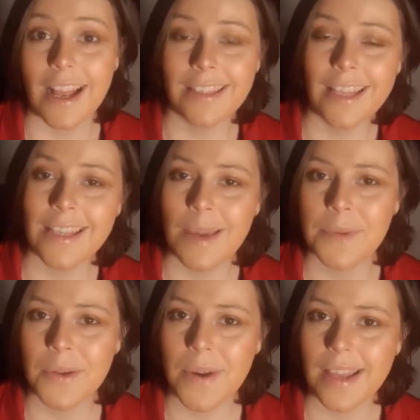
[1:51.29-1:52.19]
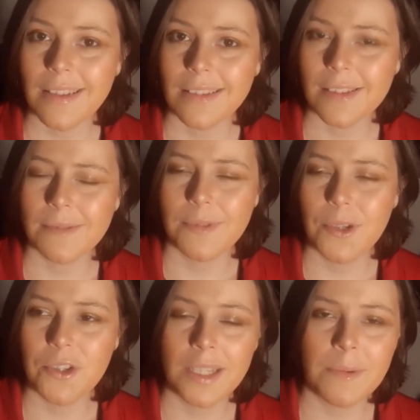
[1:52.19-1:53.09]
And then the episode ends,
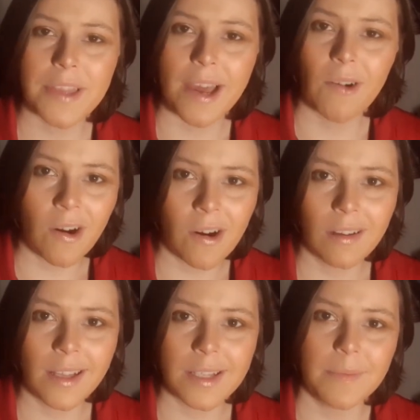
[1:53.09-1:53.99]
usually with alcohol as